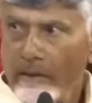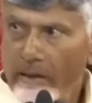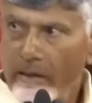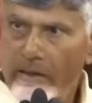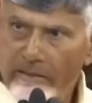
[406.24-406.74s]

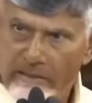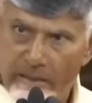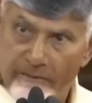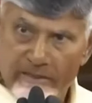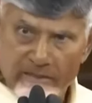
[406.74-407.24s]
India is
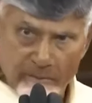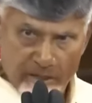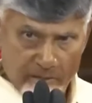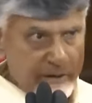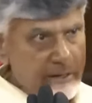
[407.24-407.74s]
having
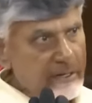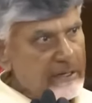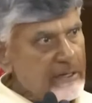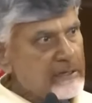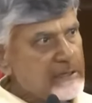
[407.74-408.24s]
some
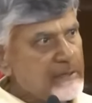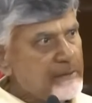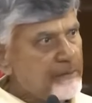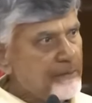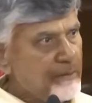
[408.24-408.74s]
advantages.
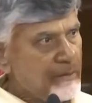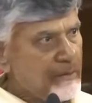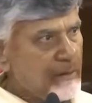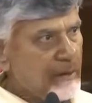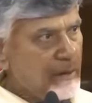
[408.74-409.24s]

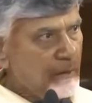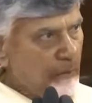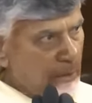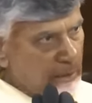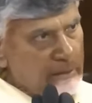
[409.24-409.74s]

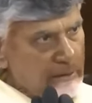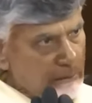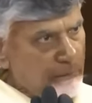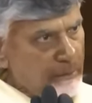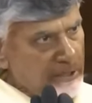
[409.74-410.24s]
One is
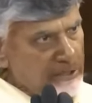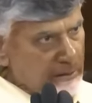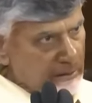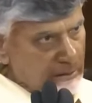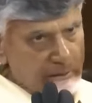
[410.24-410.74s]

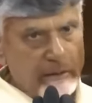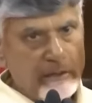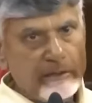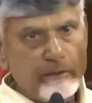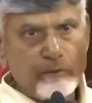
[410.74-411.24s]
information
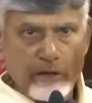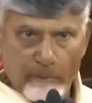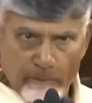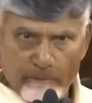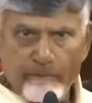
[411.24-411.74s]
technology. We
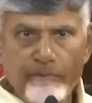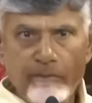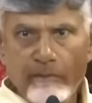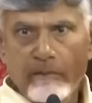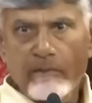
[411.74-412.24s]
have
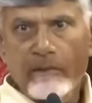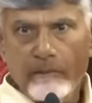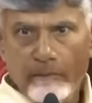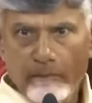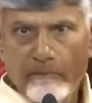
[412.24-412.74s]

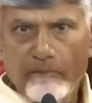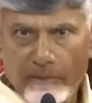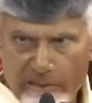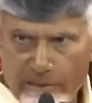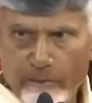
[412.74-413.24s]

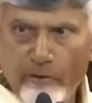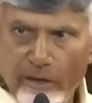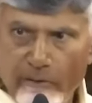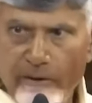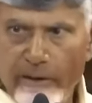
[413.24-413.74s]
first
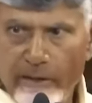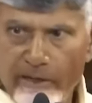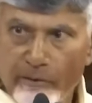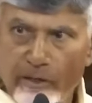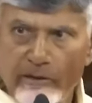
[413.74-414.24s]
more
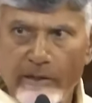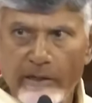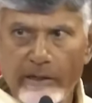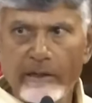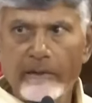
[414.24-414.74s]
advantage we have
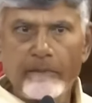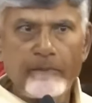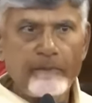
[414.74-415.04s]
taken.